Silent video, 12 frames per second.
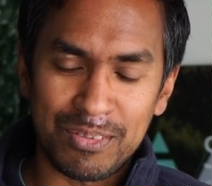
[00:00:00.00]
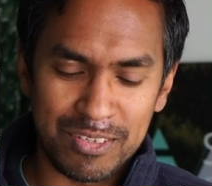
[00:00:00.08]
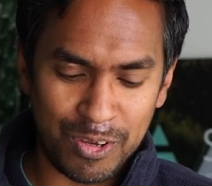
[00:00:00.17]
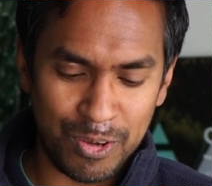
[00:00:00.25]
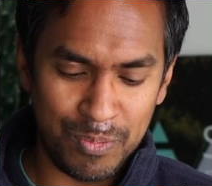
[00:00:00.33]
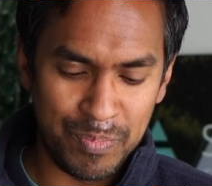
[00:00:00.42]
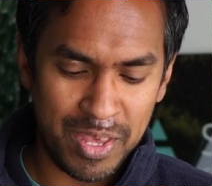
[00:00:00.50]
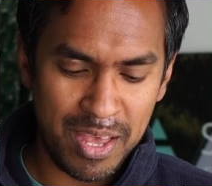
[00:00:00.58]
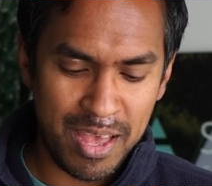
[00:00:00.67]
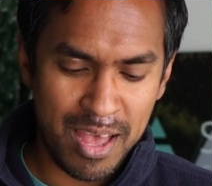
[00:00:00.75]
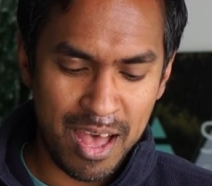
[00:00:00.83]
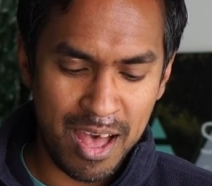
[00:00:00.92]
So
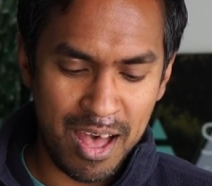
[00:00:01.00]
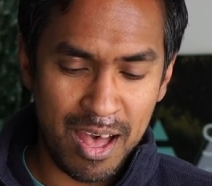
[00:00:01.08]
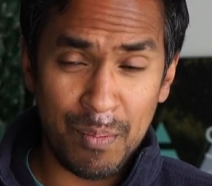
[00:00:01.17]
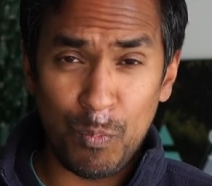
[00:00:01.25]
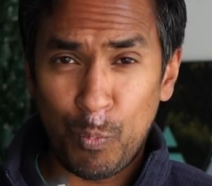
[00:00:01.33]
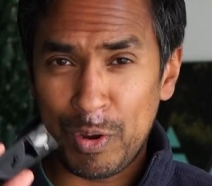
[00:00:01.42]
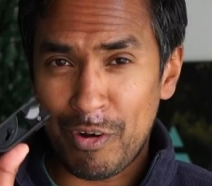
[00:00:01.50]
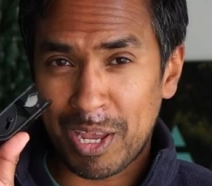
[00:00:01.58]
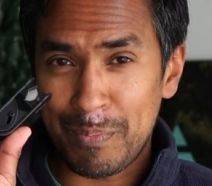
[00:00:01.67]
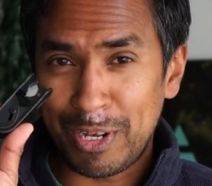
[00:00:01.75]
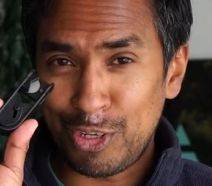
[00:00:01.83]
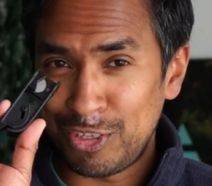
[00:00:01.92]
we
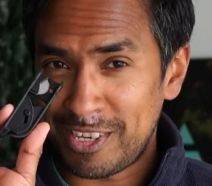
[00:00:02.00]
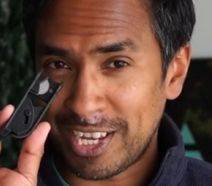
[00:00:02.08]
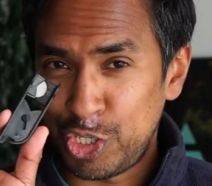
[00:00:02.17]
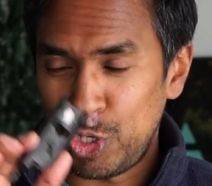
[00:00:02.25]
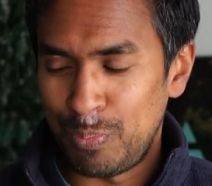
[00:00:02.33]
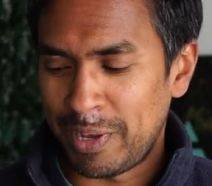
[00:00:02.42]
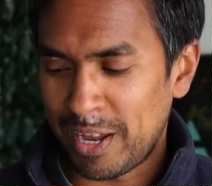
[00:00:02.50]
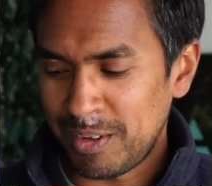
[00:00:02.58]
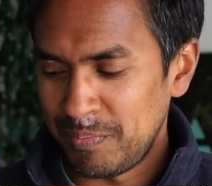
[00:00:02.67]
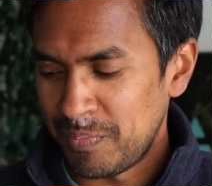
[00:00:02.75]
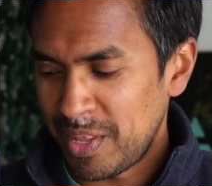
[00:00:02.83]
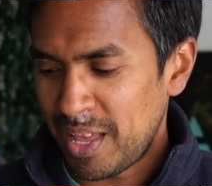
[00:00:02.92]
recommend using a tube
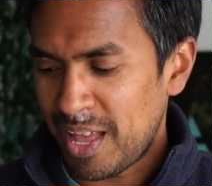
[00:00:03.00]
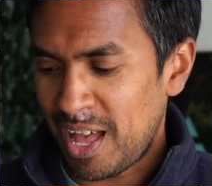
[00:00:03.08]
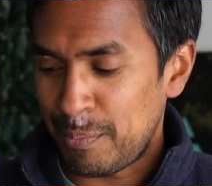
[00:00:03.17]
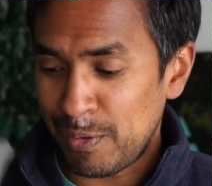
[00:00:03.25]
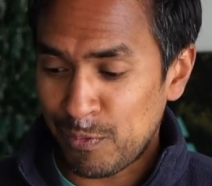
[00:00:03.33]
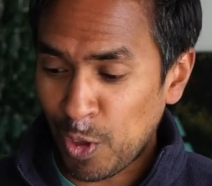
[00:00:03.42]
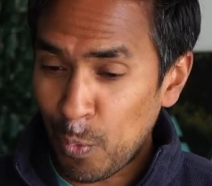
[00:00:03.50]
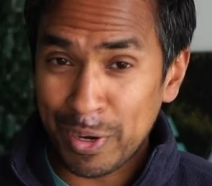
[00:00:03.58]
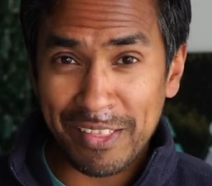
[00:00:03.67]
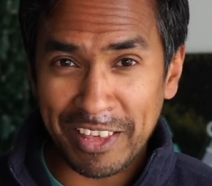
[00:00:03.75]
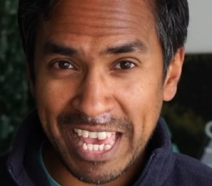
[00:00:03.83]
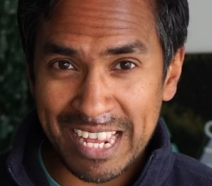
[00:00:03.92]
cutter, but you've got
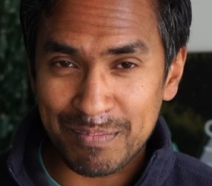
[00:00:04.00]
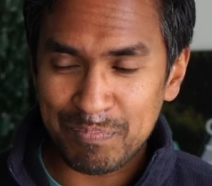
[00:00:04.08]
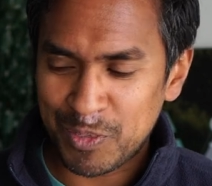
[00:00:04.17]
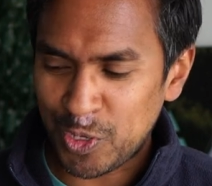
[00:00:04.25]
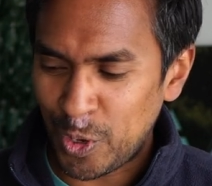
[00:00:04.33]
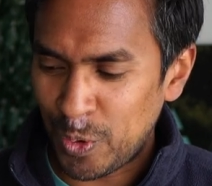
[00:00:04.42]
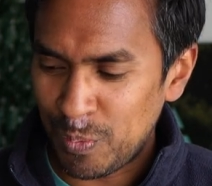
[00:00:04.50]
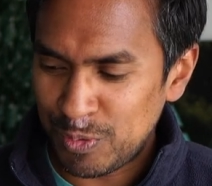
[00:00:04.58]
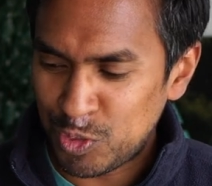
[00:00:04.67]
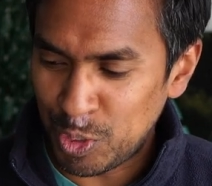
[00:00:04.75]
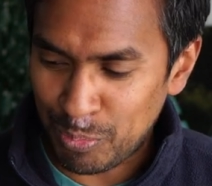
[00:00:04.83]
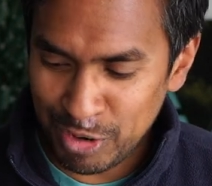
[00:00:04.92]
one in the kit, so
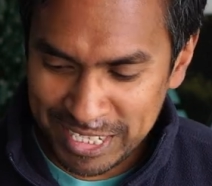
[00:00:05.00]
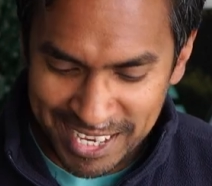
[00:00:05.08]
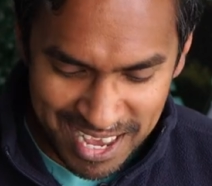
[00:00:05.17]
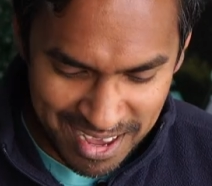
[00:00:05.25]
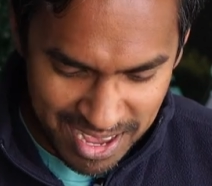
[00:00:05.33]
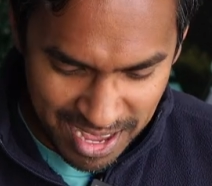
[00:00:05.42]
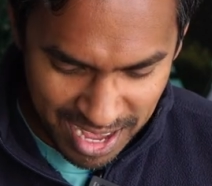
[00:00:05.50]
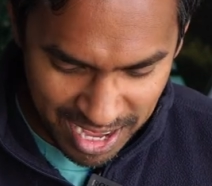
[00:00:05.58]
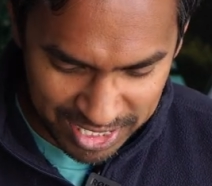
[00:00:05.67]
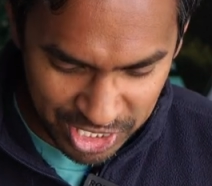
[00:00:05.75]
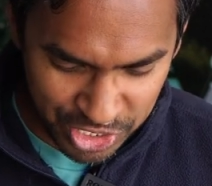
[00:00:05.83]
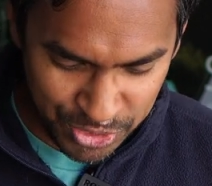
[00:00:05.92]
super easy
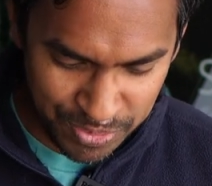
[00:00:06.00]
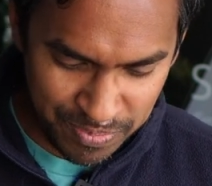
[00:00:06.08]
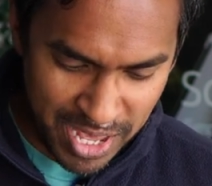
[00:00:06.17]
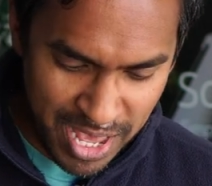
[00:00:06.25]
to do.